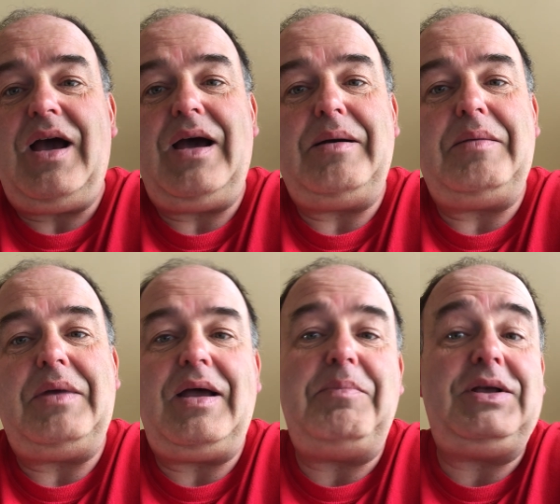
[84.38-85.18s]
uh,
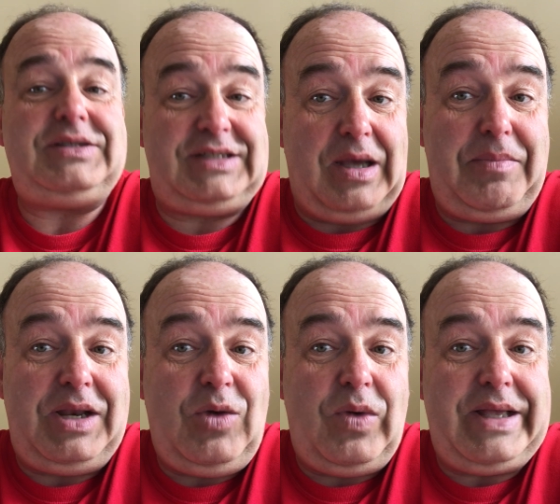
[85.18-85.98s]
but
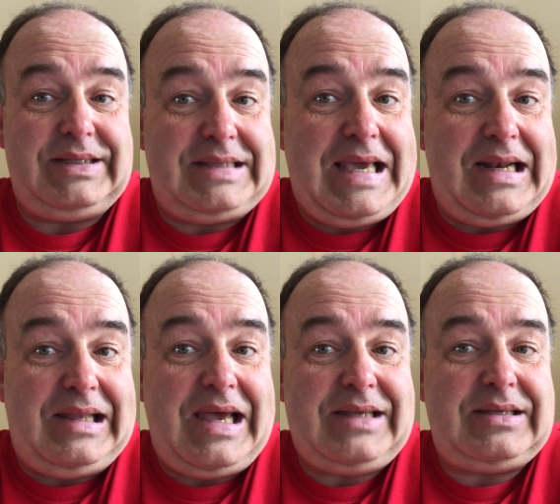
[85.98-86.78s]
somebody wins, they get
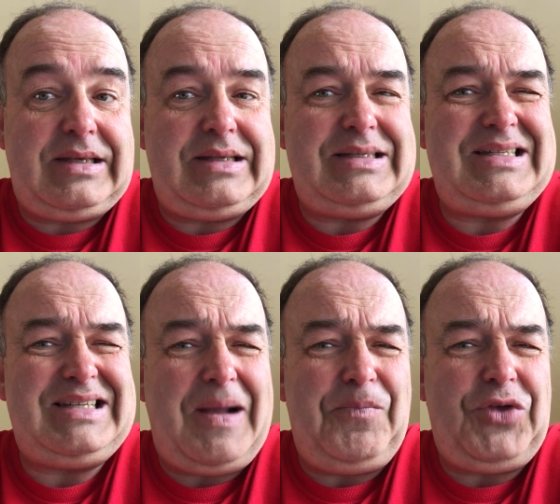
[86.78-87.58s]
elected, and
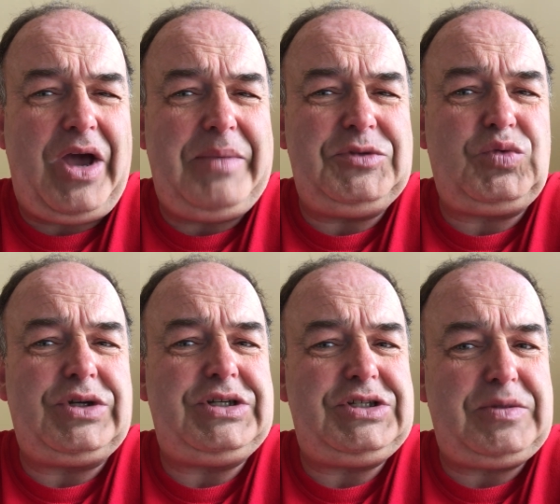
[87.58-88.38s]
sometimes we're
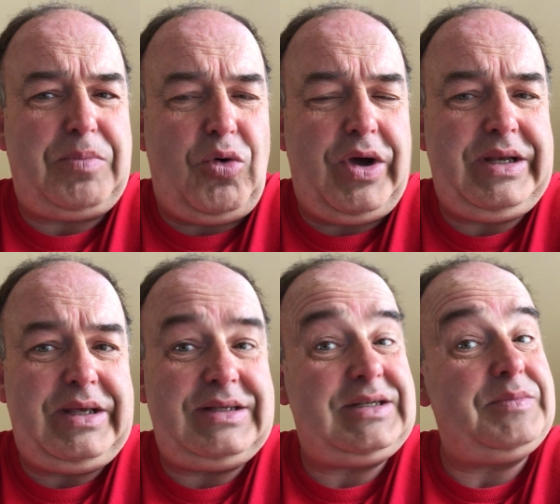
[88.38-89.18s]

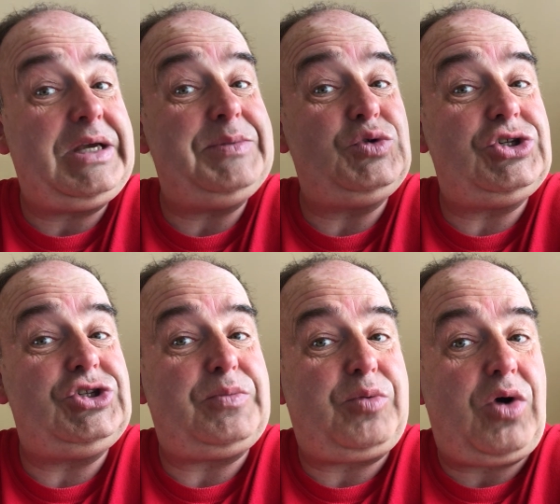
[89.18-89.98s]
disappointed, sometimes we're
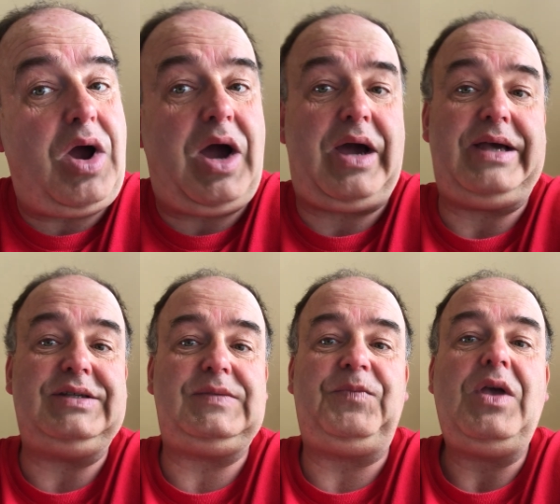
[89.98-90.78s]

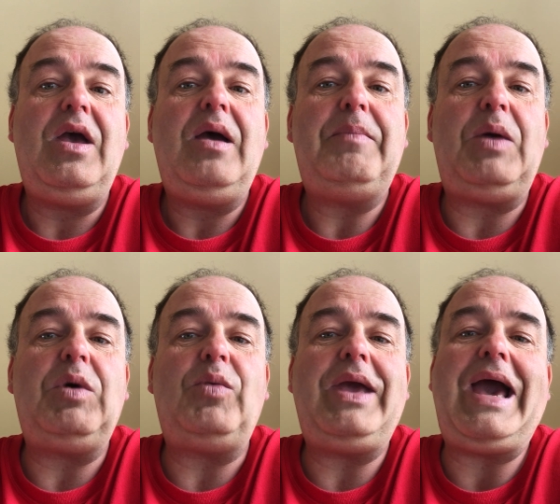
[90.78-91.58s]
surprised by
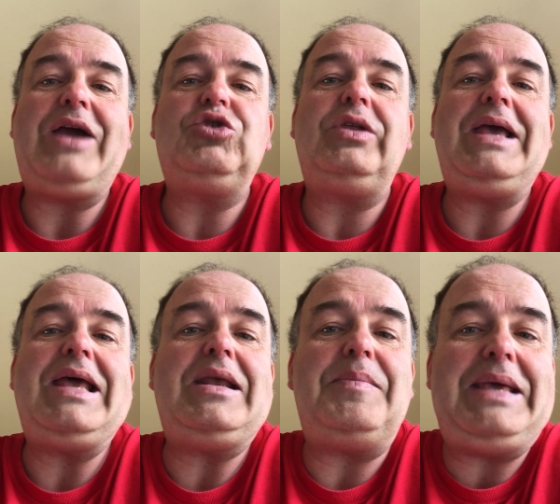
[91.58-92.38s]
what we actually
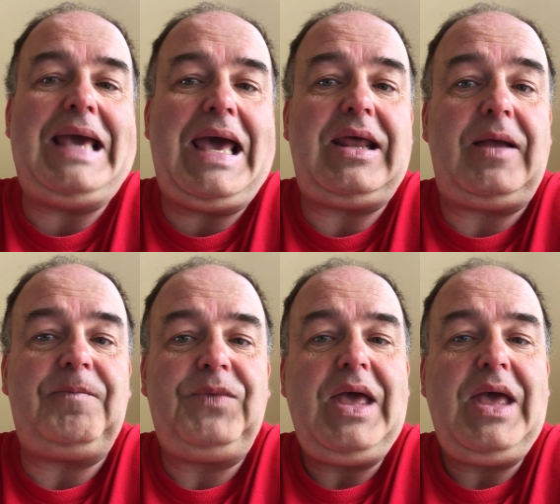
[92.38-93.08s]
end up getting.